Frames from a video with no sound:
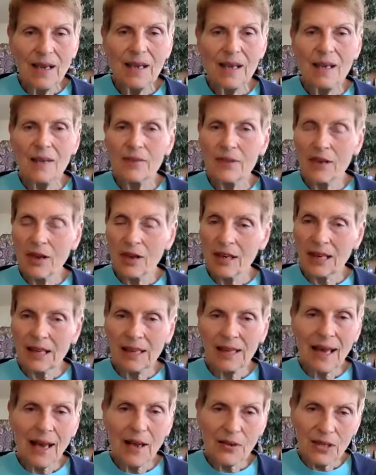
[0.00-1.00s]
Even on a
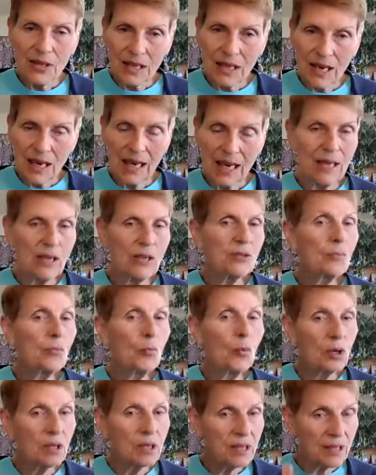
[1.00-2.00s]
cloudy day, there's
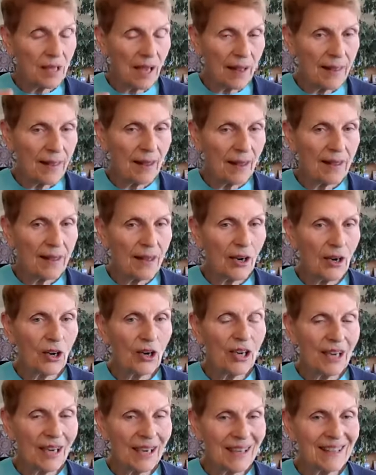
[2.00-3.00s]
more sun than
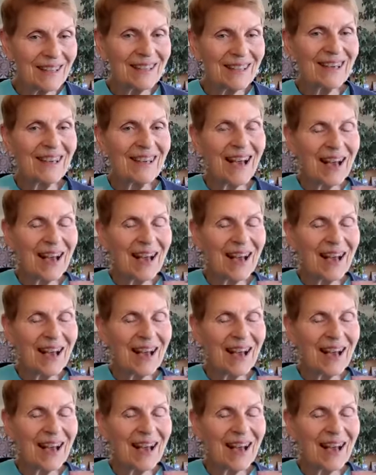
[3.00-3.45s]
there is